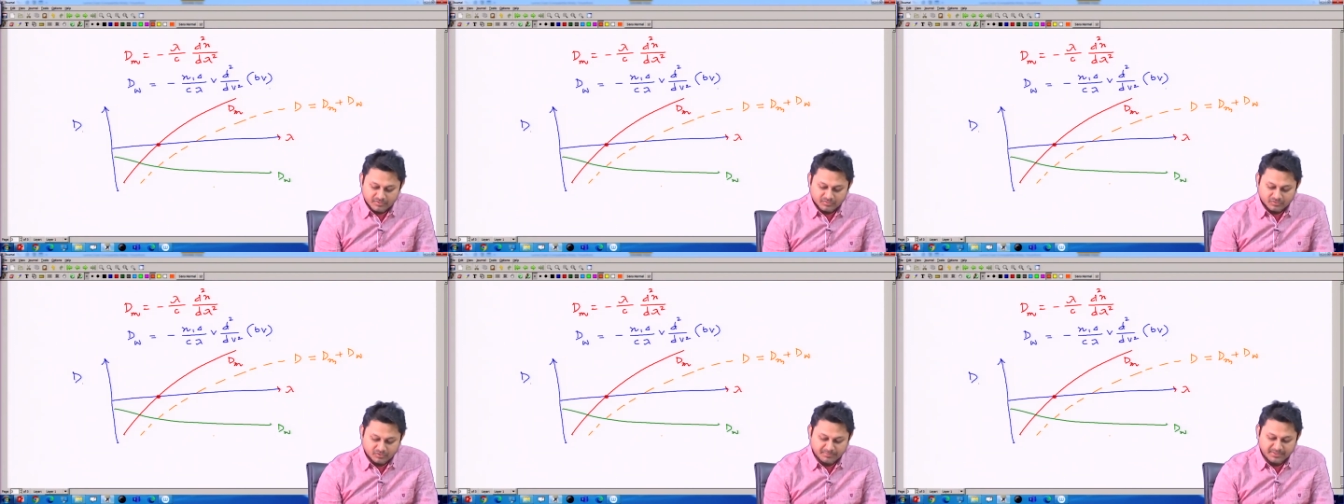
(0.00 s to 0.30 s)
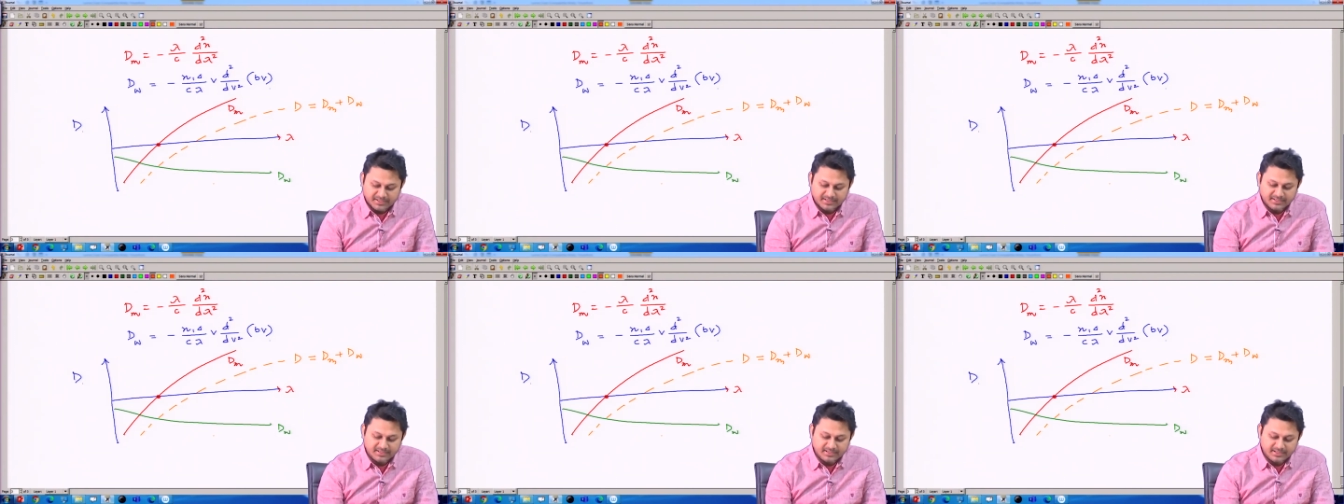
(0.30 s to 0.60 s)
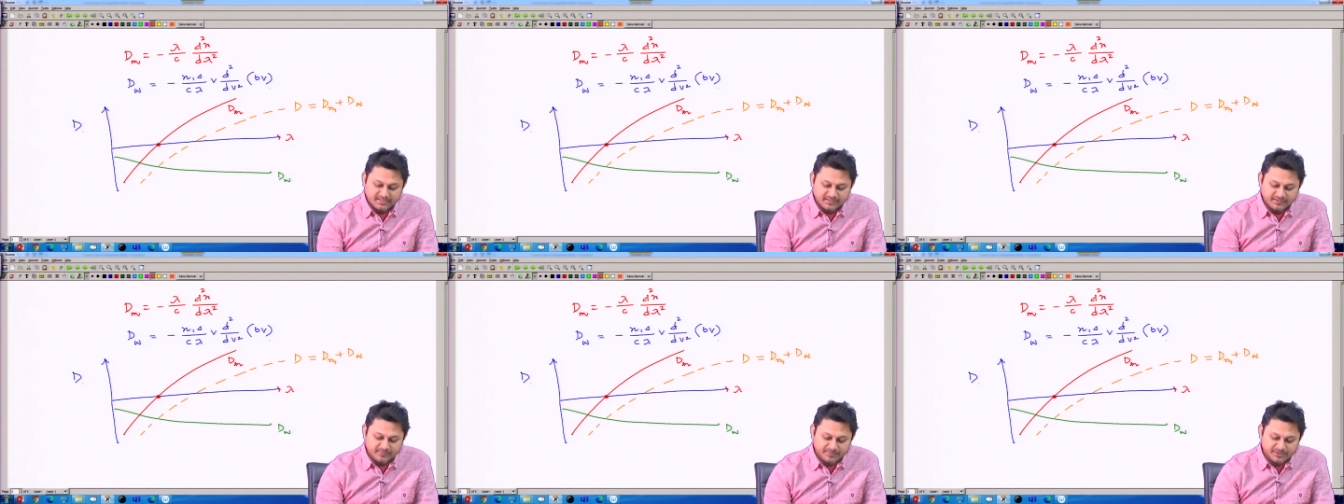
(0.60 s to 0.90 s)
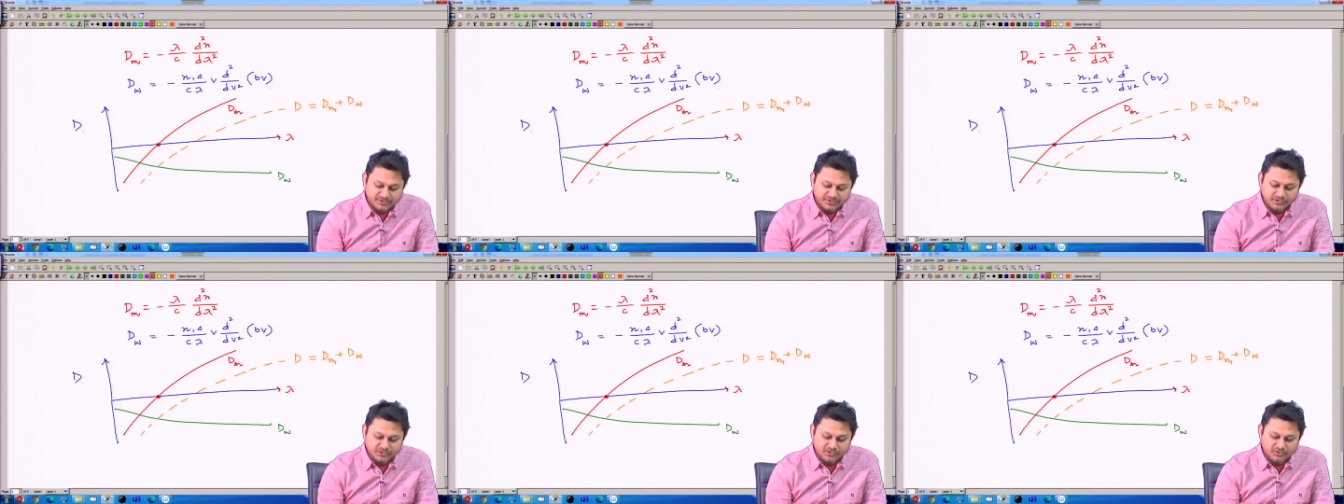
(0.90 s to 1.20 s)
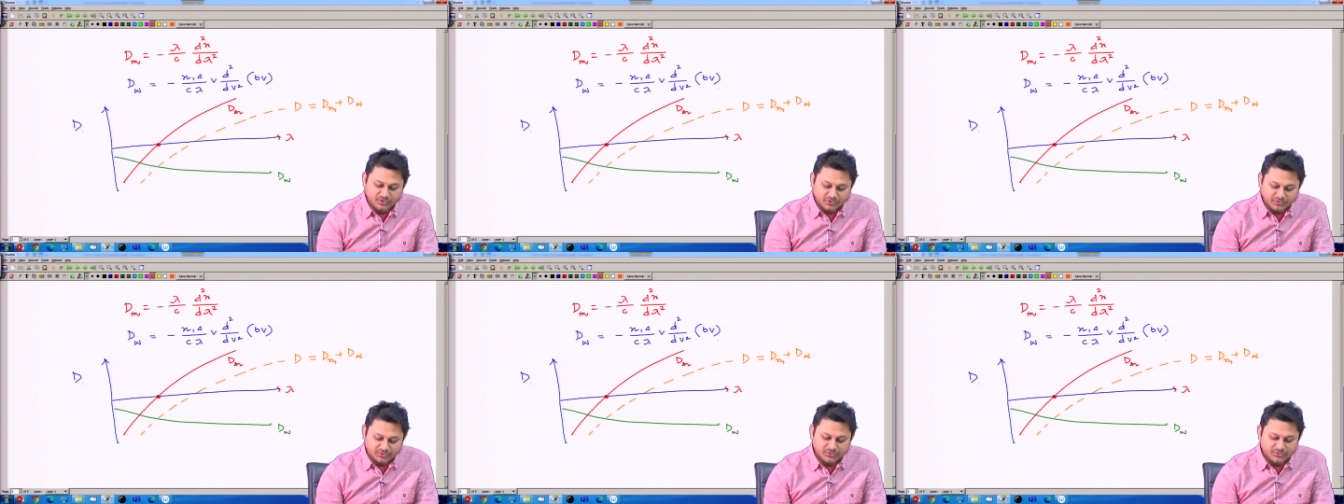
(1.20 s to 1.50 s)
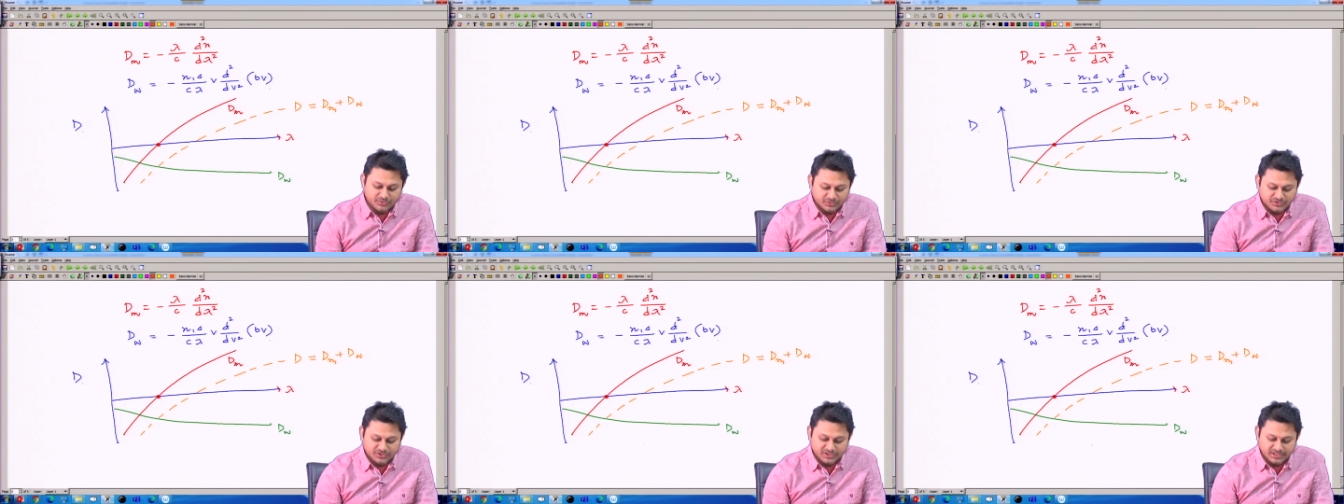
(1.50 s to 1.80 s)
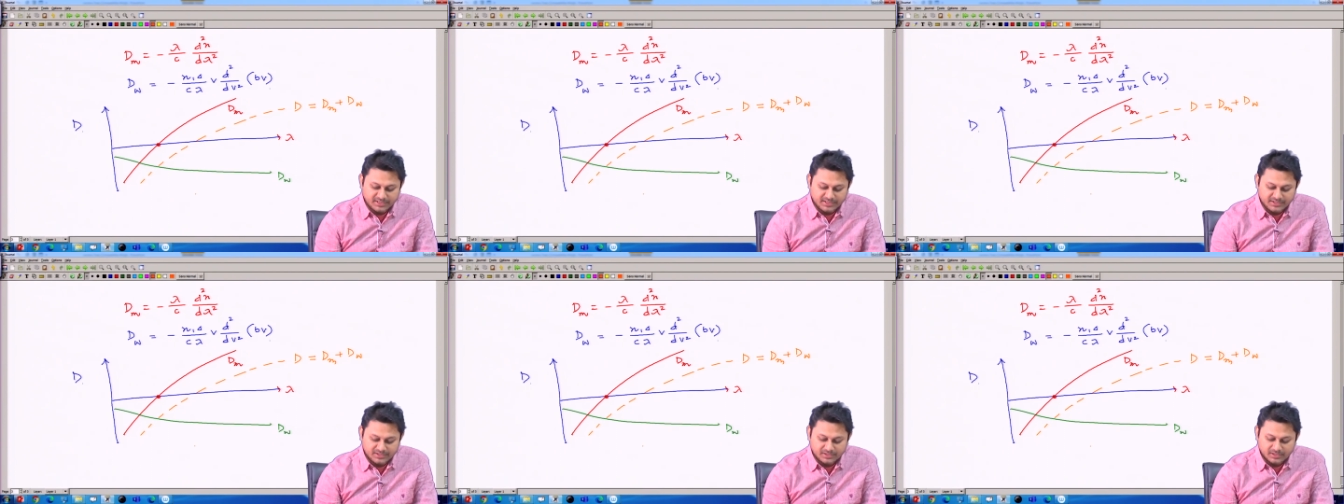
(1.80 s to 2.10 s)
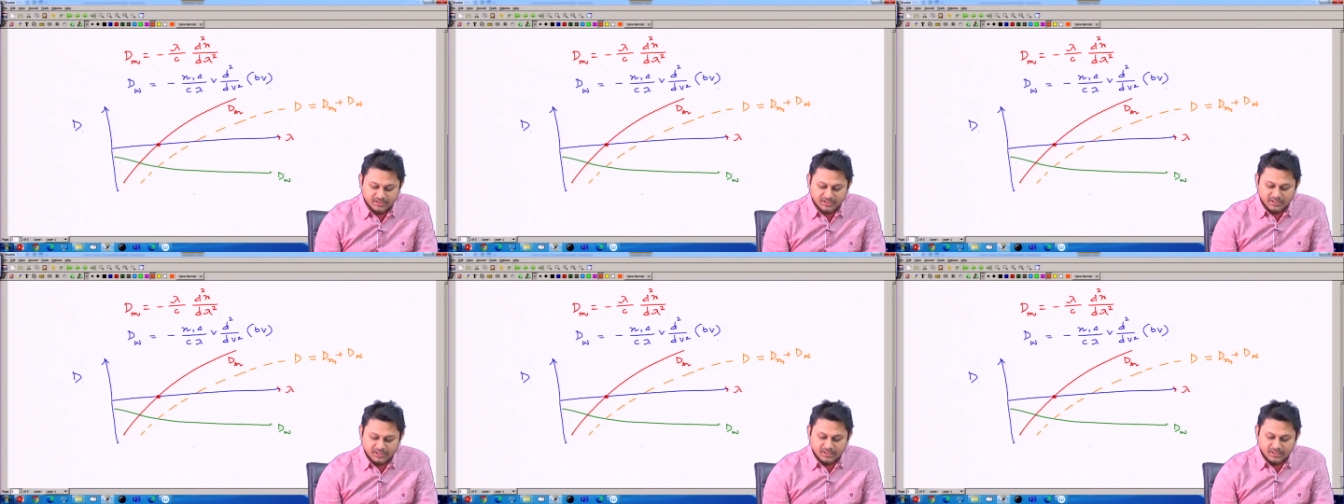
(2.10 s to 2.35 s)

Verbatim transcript: So, material dispersion is not going to change,